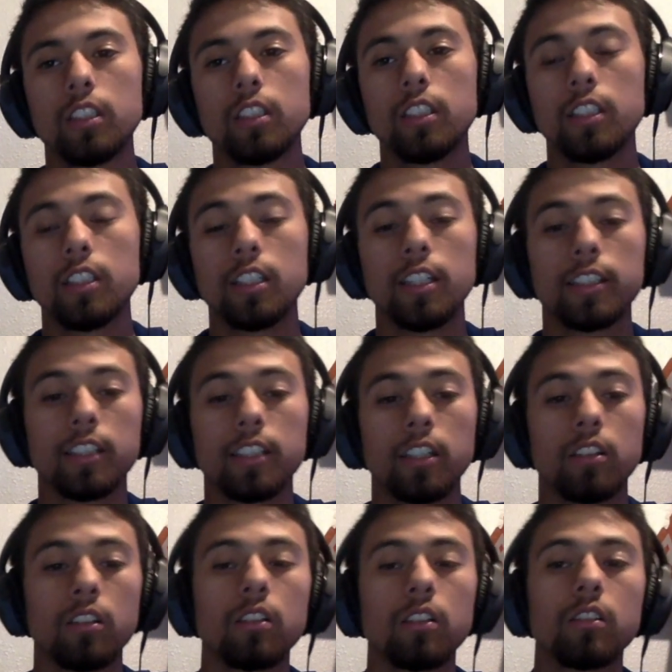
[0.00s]
and I like that
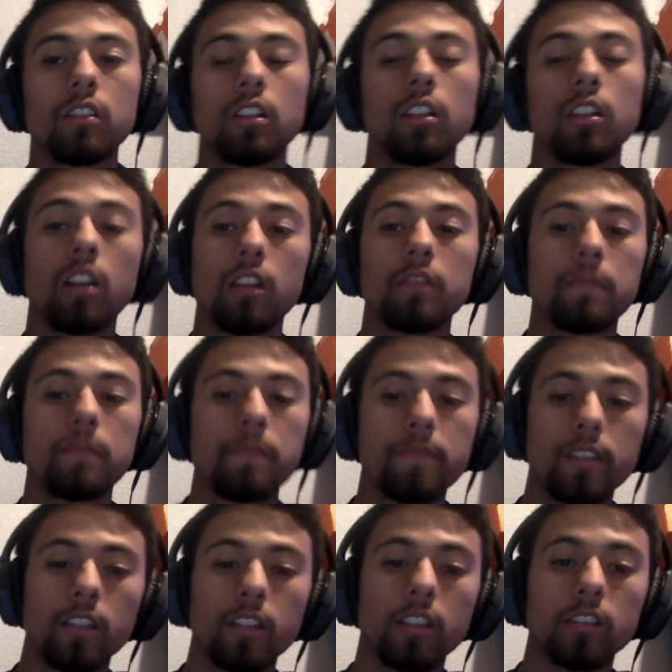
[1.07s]
a lot.
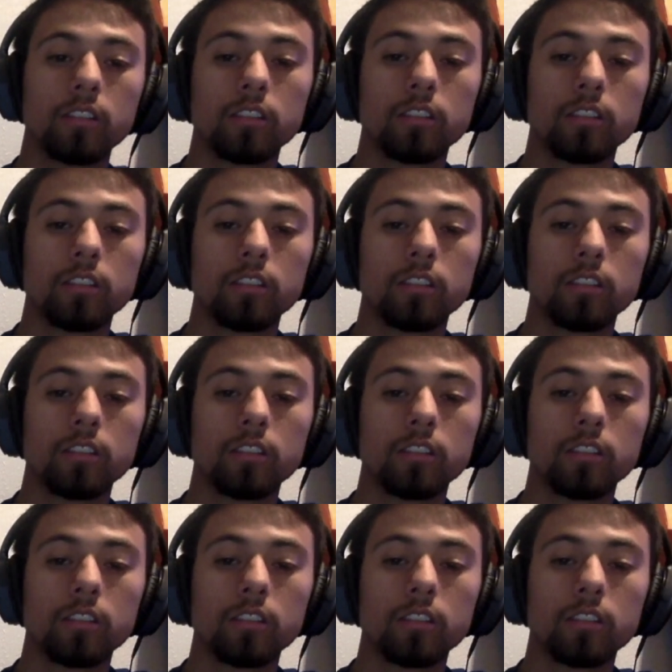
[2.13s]
So